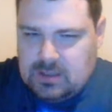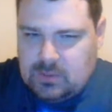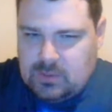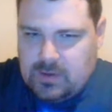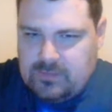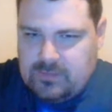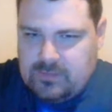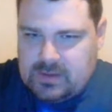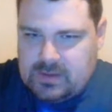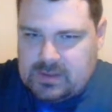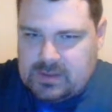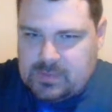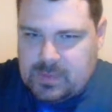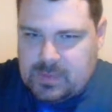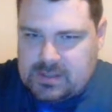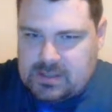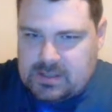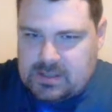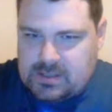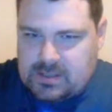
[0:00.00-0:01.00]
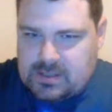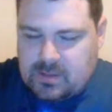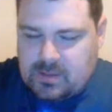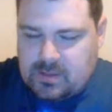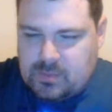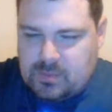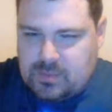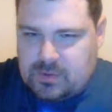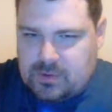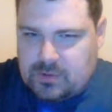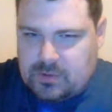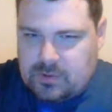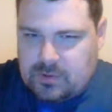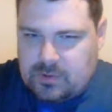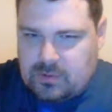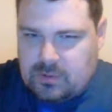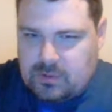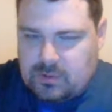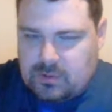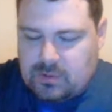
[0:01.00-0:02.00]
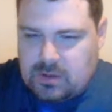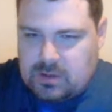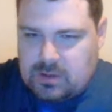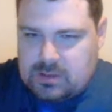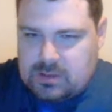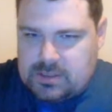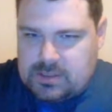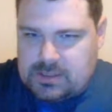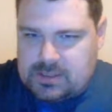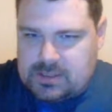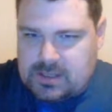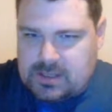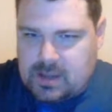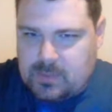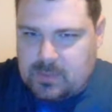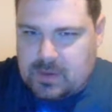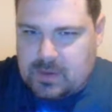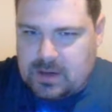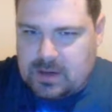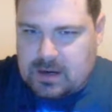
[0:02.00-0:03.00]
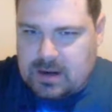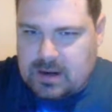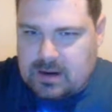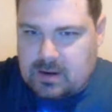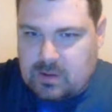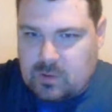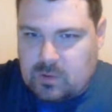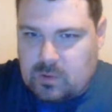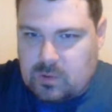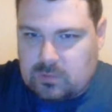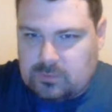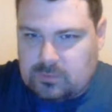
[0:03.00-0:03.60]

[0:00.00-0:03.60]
Waiting for this message to come through. She's typing now.